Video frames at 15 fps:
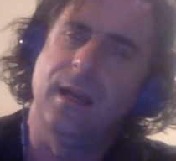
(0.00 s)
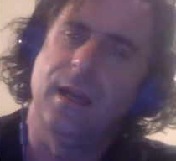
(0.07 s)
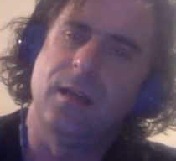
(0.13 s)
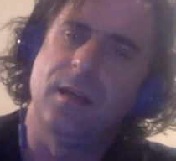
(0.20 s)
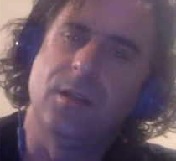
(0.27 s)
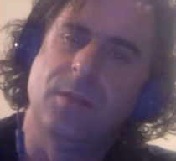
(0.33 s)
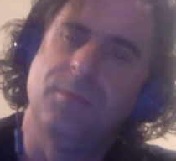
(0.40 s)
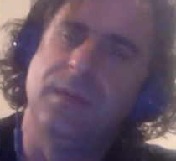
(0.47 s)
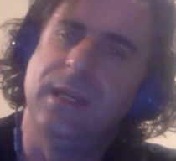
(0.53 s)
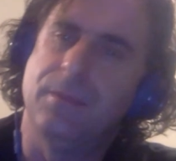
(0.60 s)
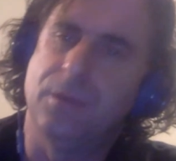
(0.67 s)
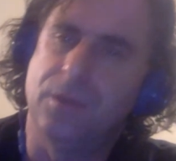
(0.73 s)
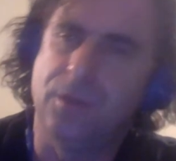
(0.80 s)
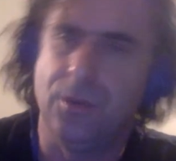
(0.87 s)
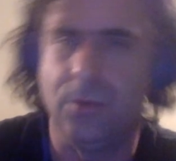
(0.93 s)
to be
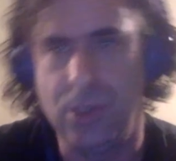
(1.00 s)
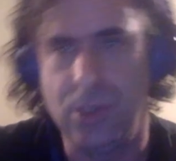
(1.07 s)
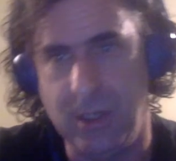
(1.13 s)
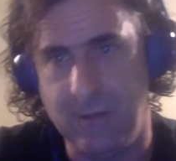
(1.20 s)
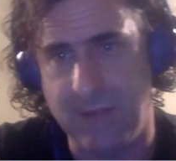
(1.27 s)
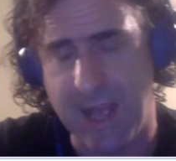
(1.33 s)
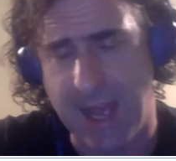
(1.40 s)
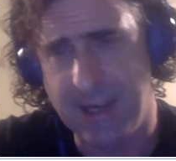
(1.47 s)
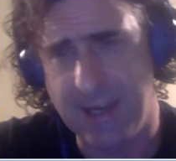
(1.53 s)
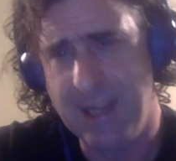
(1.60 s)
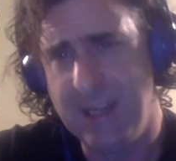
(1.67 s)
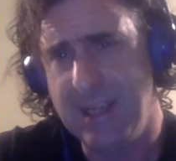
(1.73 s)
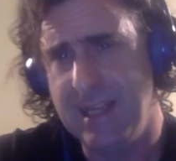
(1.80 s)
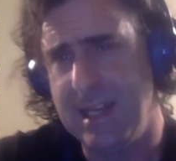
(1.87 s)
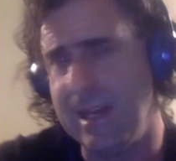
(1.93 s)
able to achieve that.
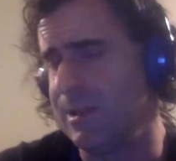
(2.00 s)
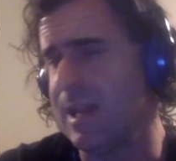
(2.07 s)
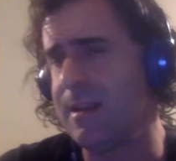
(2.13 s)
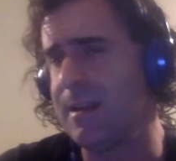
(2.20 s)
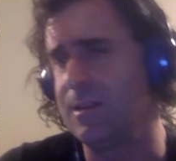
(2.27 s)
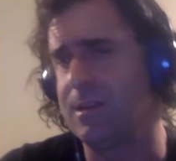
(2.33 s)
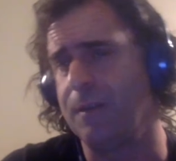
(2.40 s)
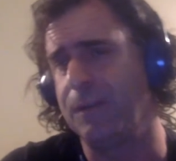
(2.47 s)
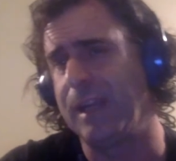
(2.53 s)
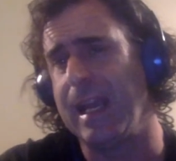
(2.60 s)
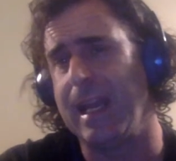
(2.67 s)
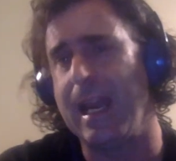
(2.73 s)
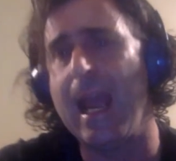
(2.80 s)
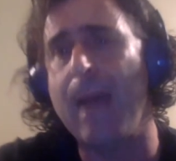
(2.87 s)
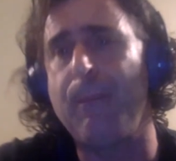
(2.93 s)
Now, a lot of this stuff
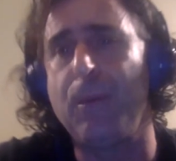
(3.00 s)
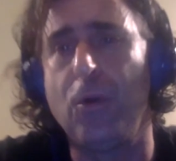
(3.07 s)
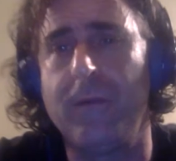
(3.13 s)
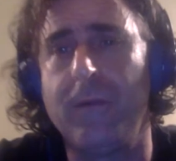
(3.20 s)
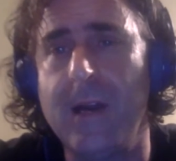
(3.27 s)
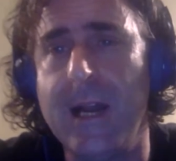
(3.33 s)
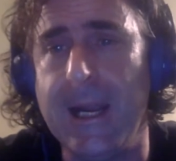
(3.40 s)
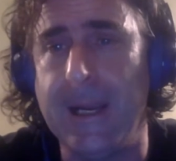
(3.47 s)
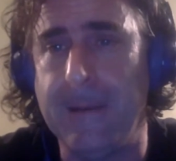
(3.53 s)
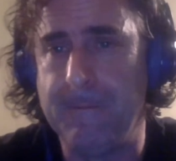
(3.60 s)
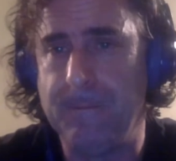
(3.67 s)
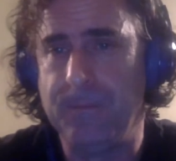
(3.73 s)
can't happen overnight,